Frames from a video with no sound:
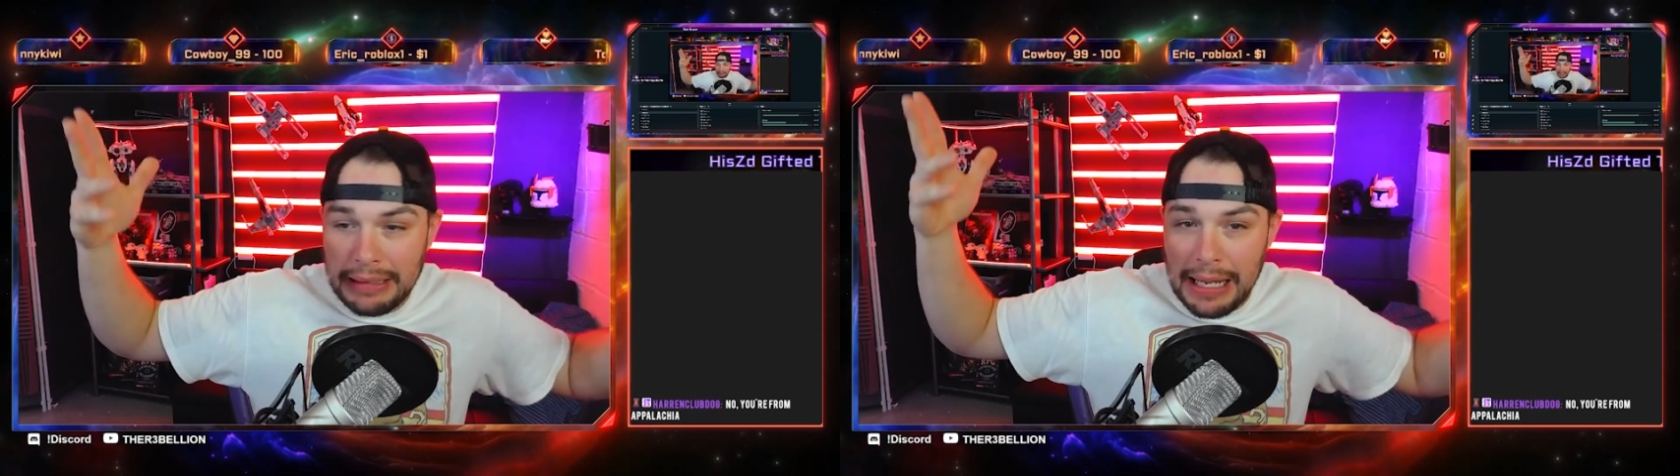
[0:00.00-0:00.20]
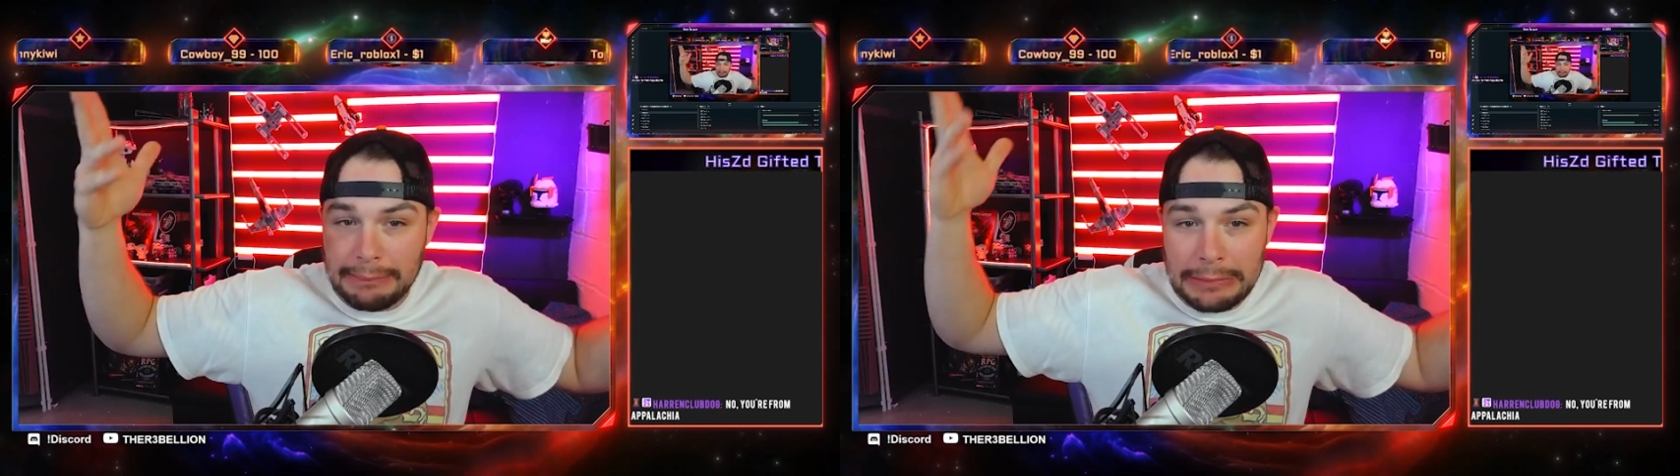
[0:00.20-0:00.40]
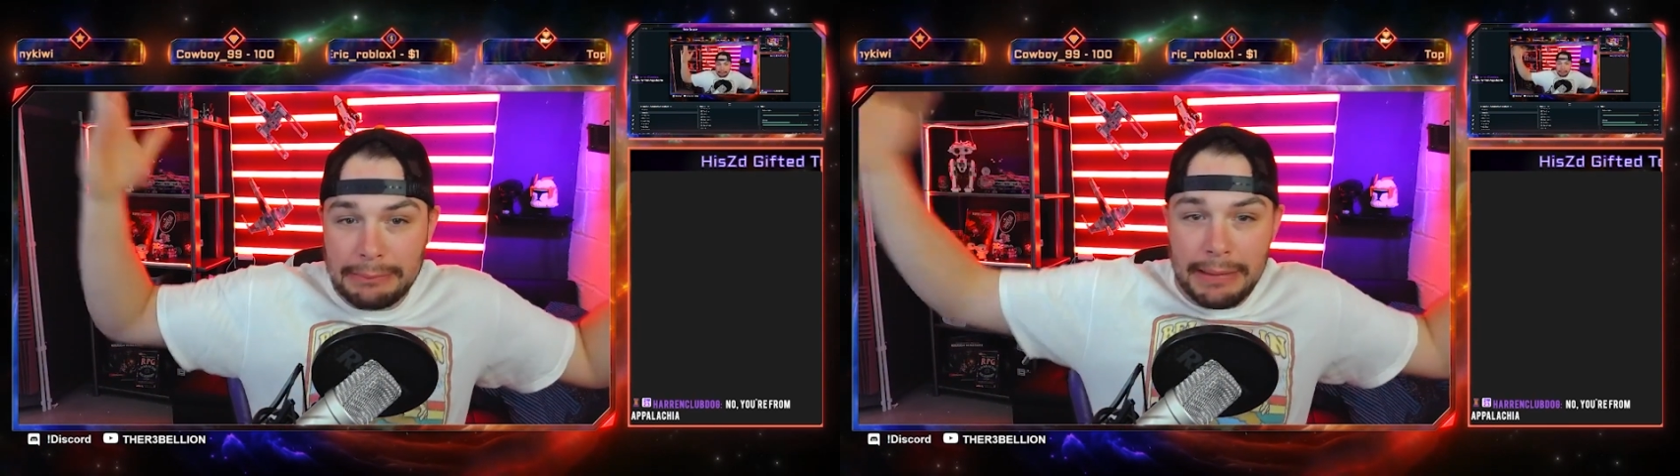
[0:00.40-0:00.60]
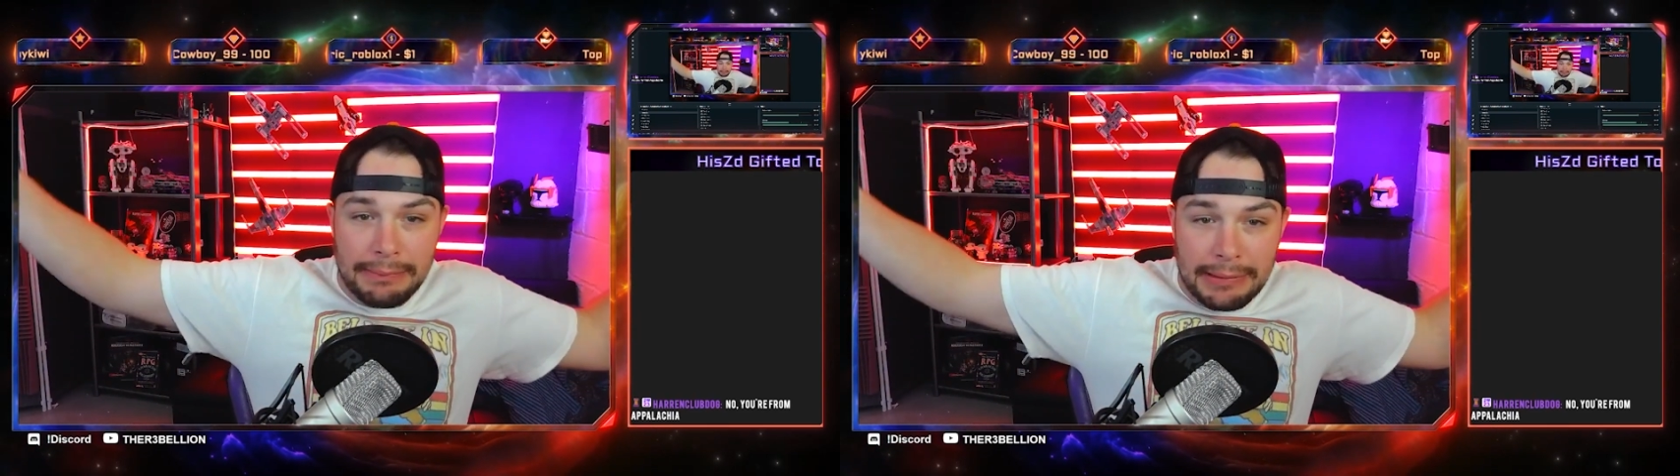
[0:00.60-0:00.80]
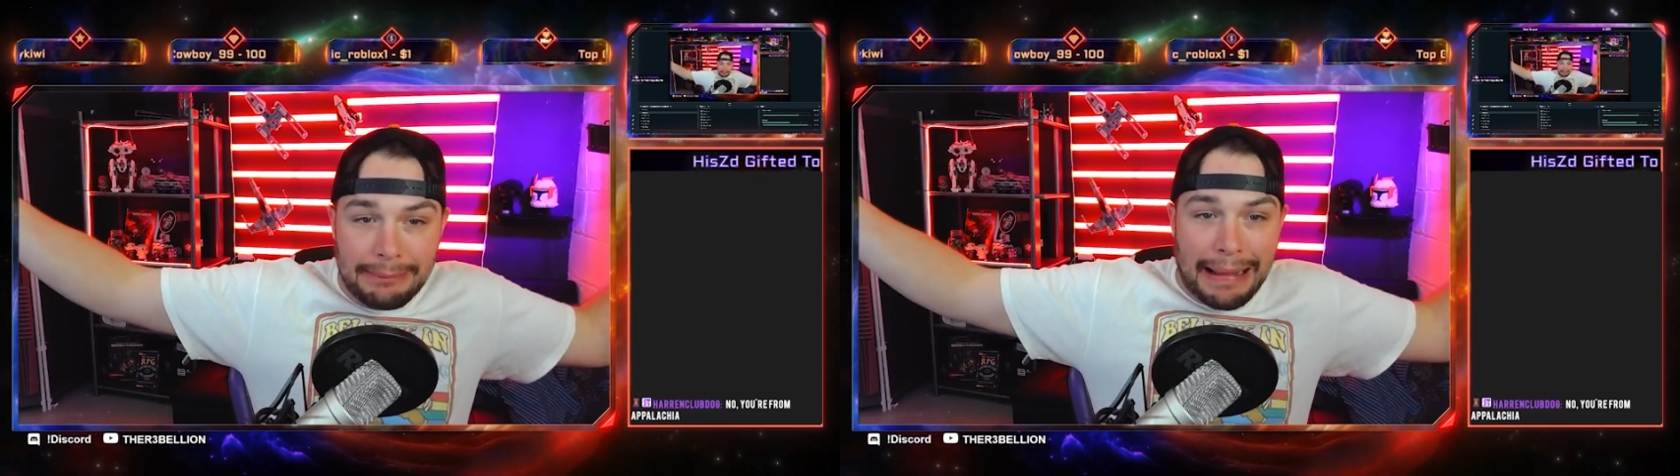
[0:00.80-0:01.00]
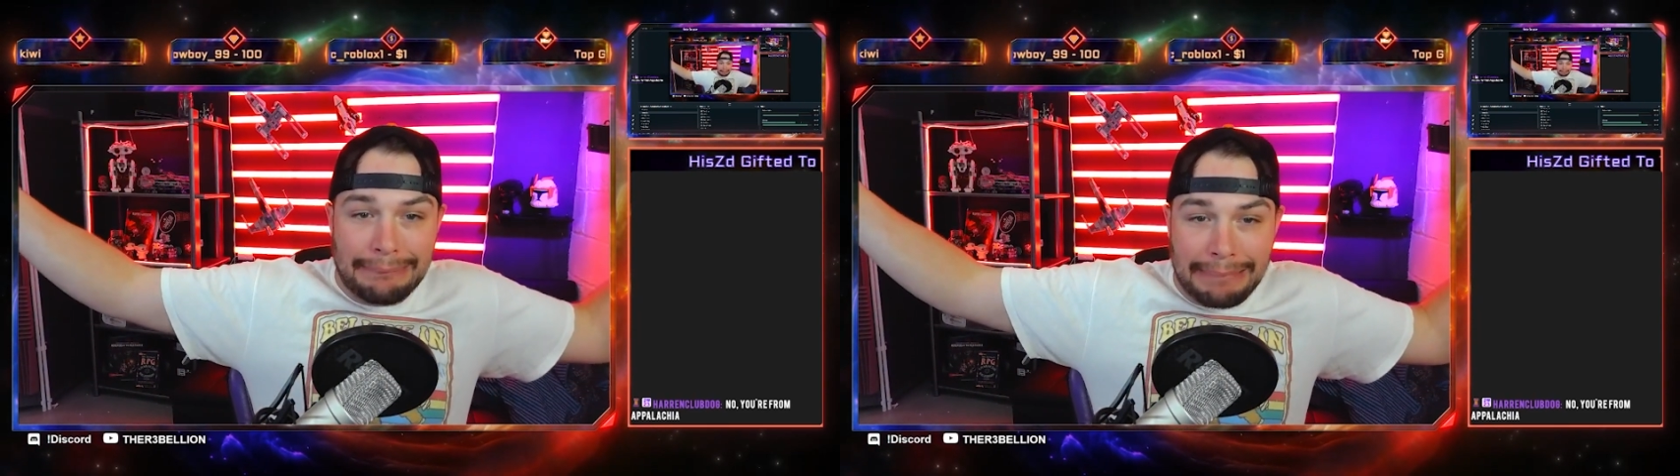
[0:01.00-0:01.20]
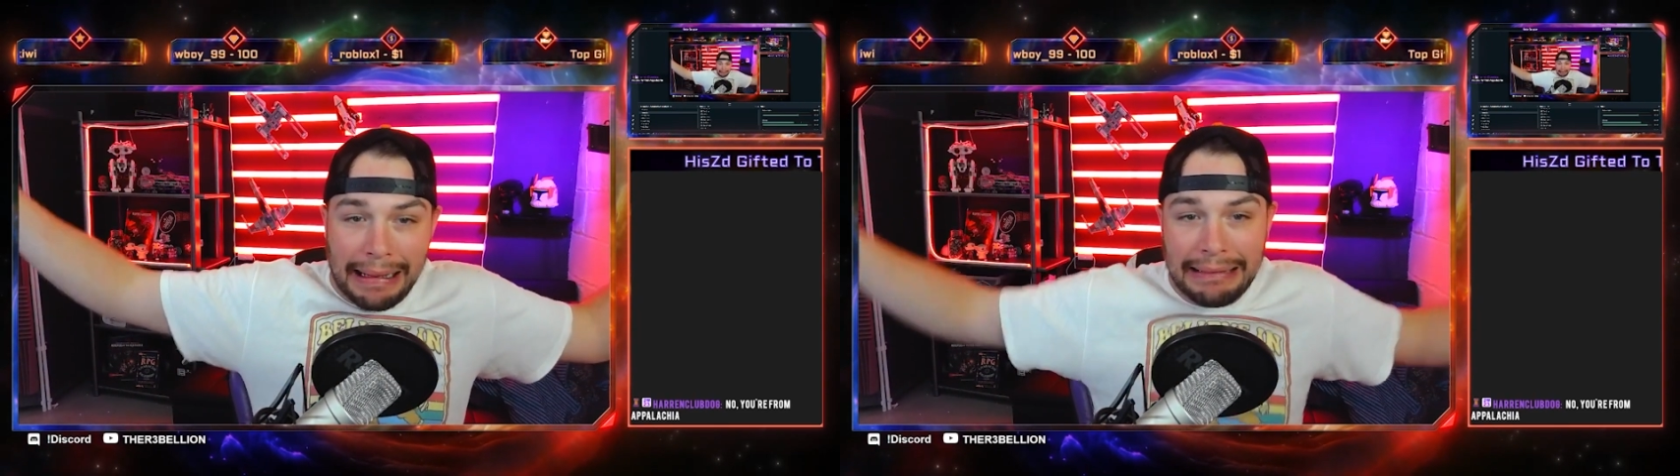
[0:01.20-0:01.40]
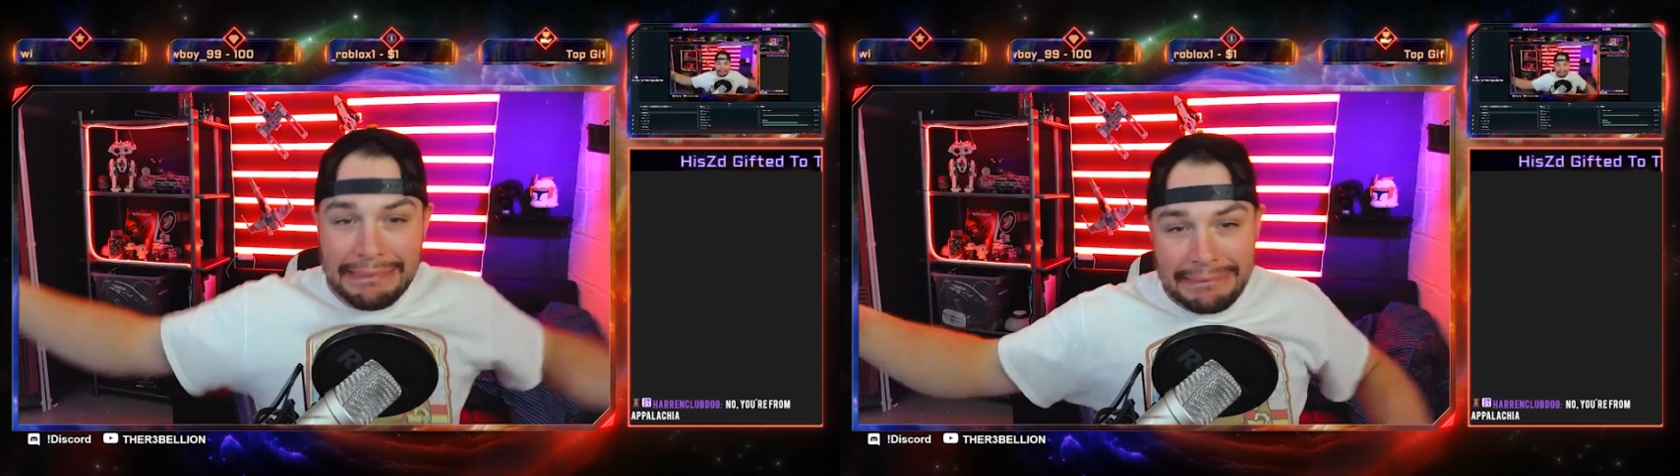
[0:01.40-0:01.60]
a cop go baby, bam
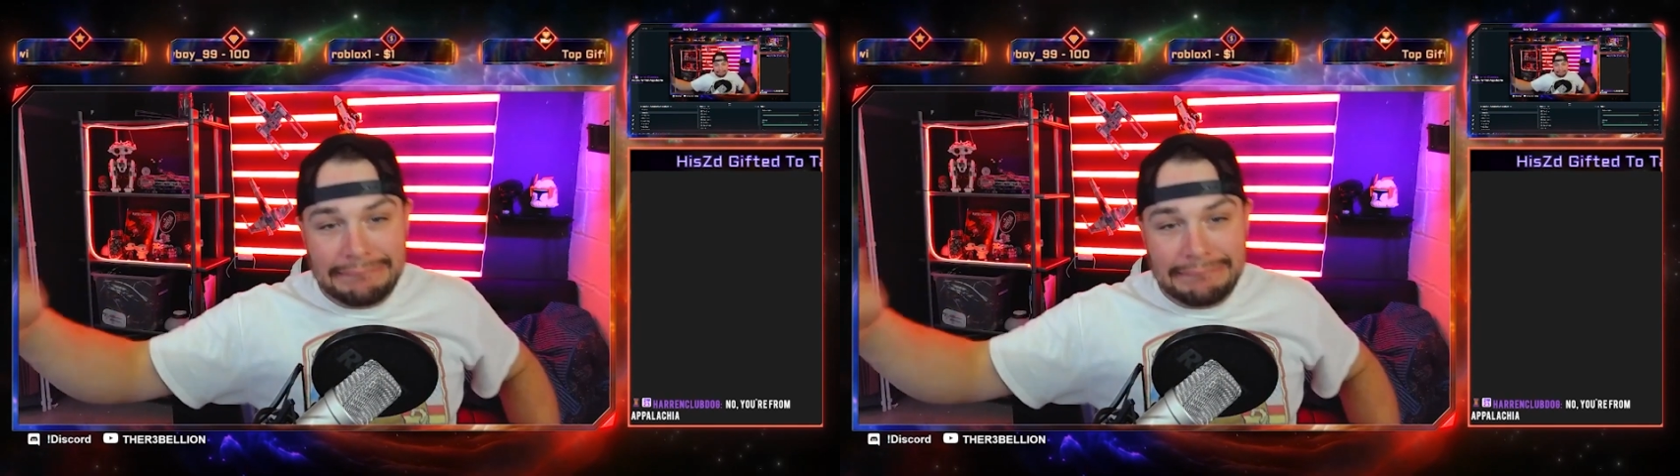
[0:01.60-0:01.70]
by.